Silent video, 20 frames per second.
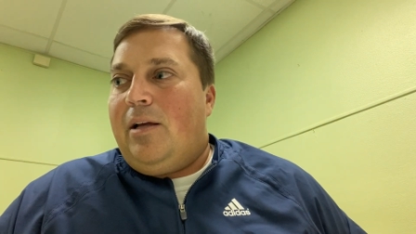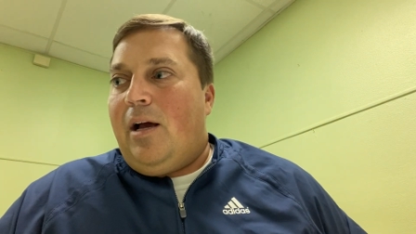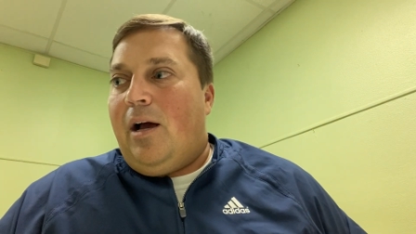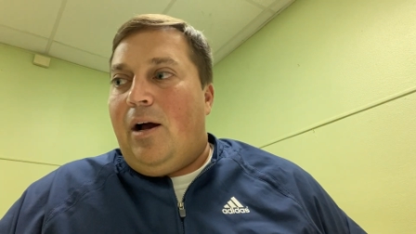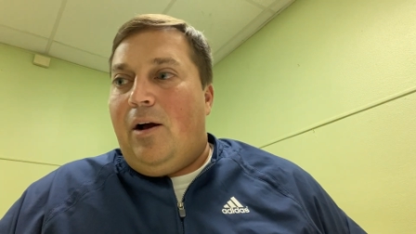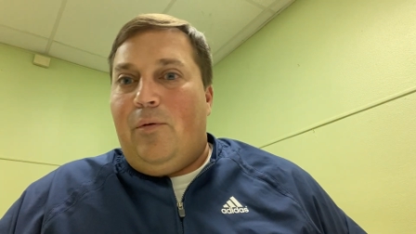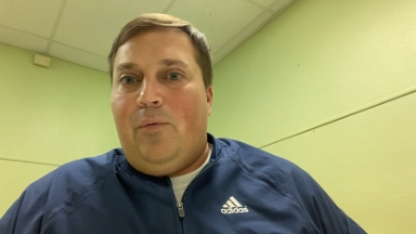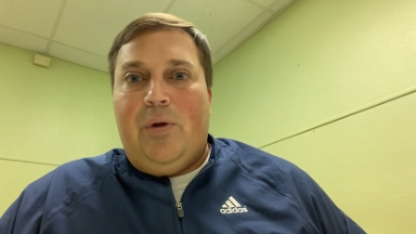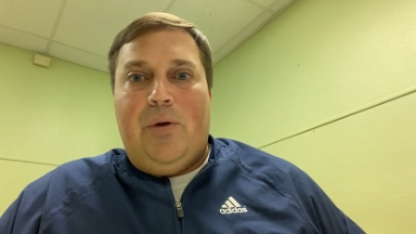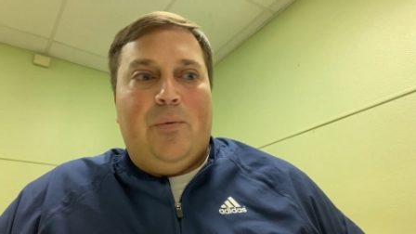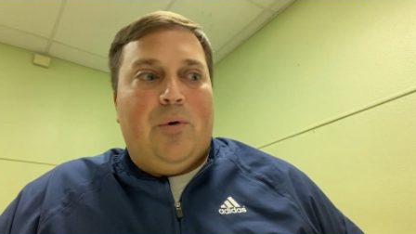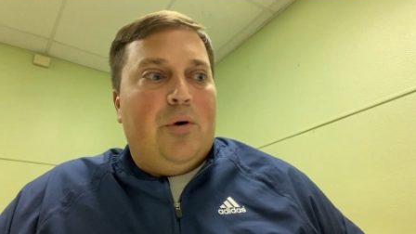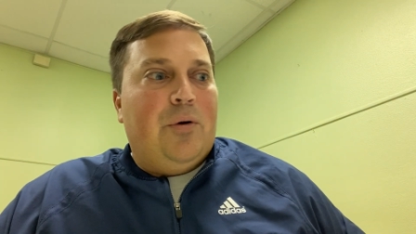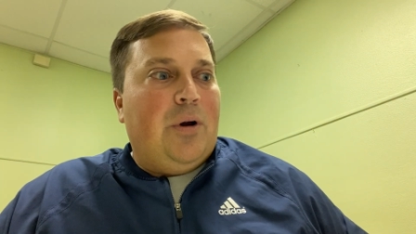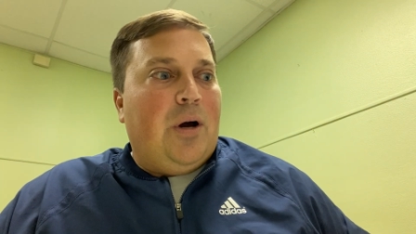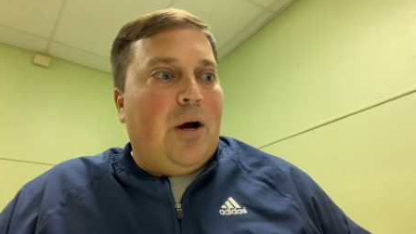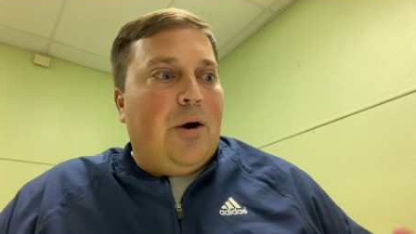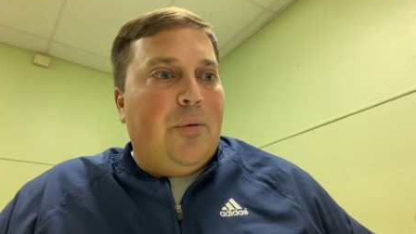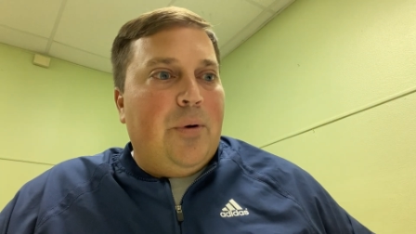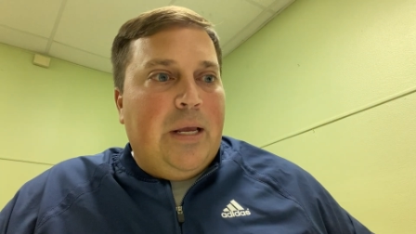Uh, we won't
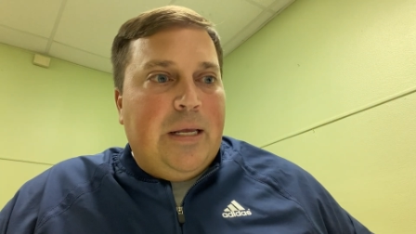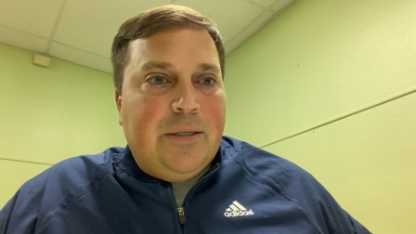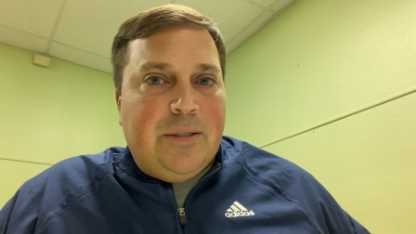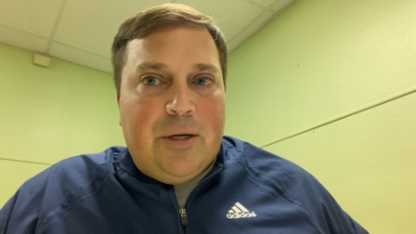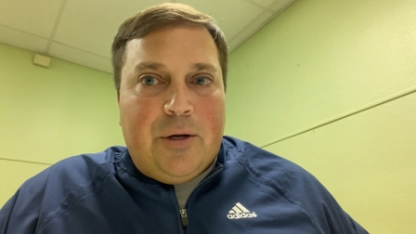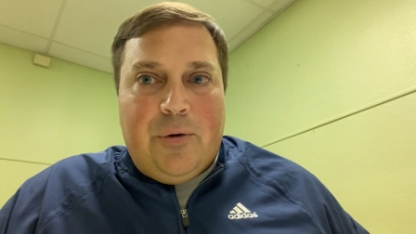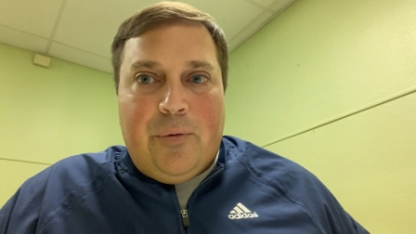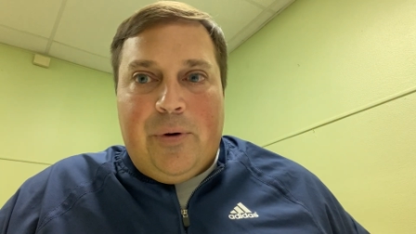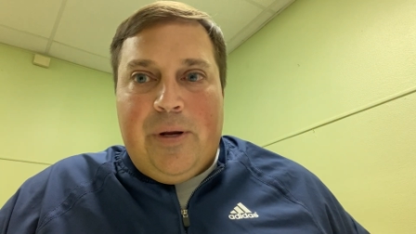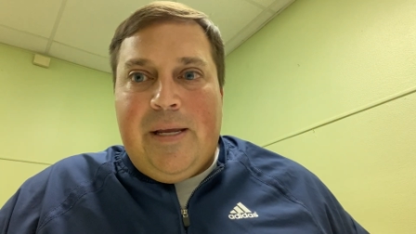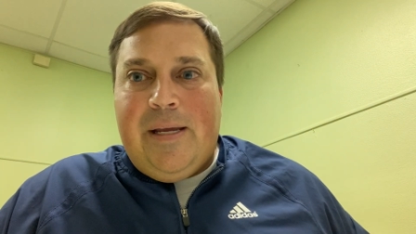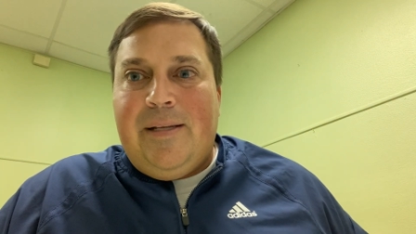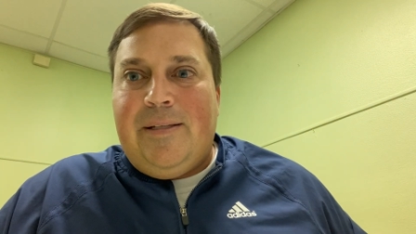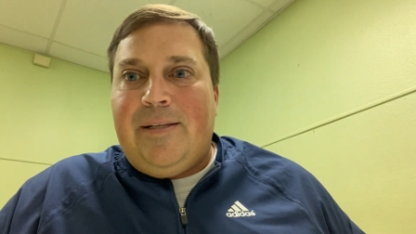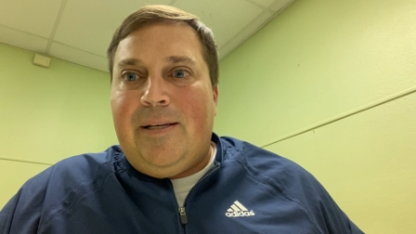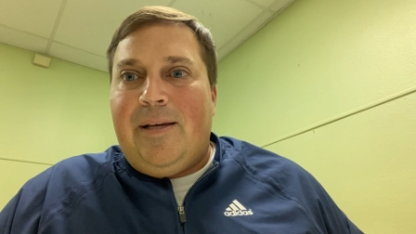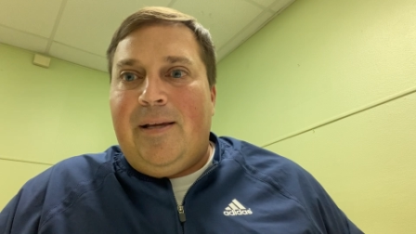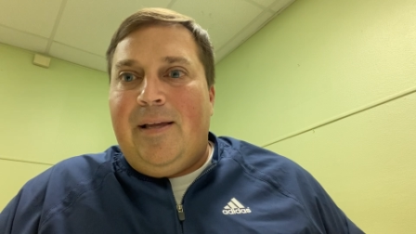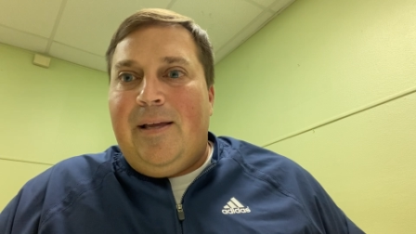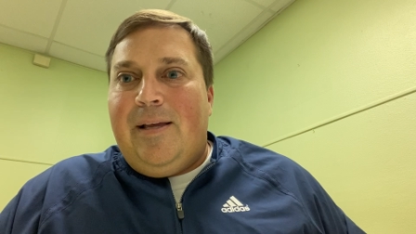always agree
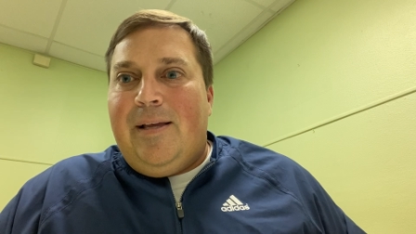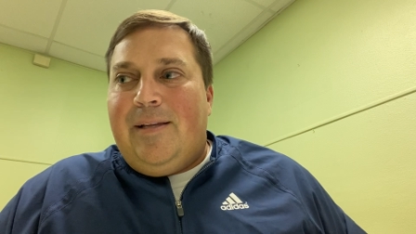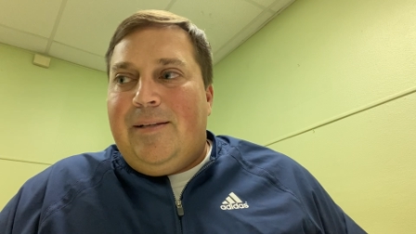to